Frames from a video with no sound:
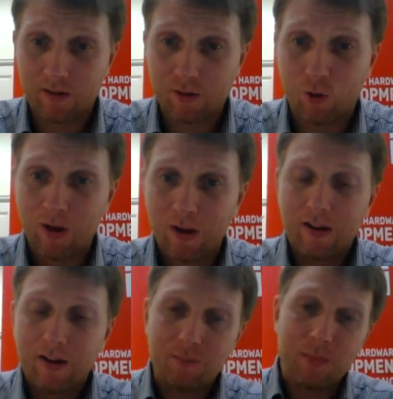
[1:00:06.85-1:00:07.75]
So
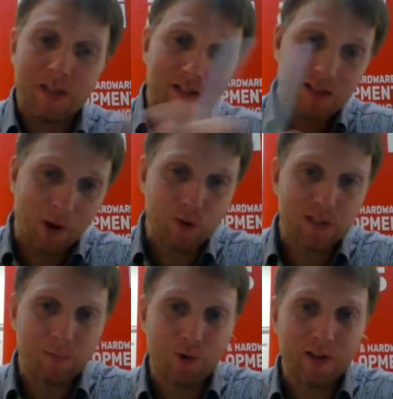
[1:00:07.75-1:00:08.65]
it's somehow
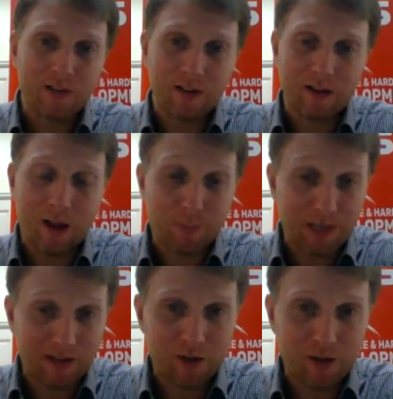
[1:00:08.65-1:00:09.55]
separate
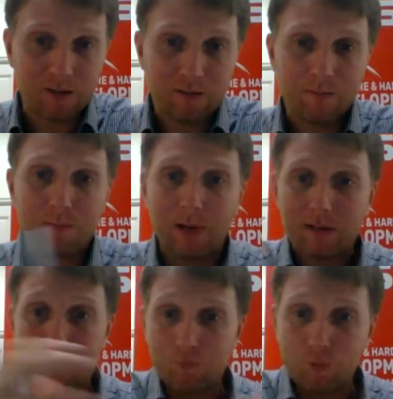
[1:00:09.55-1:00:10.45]
application,
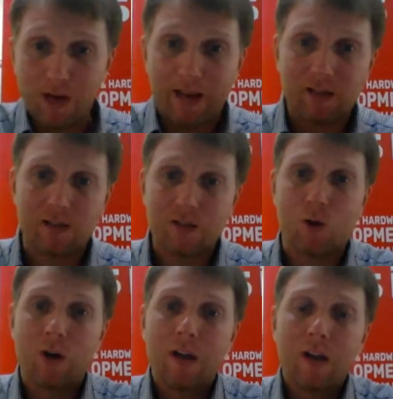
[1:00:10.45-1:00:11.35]
but related. So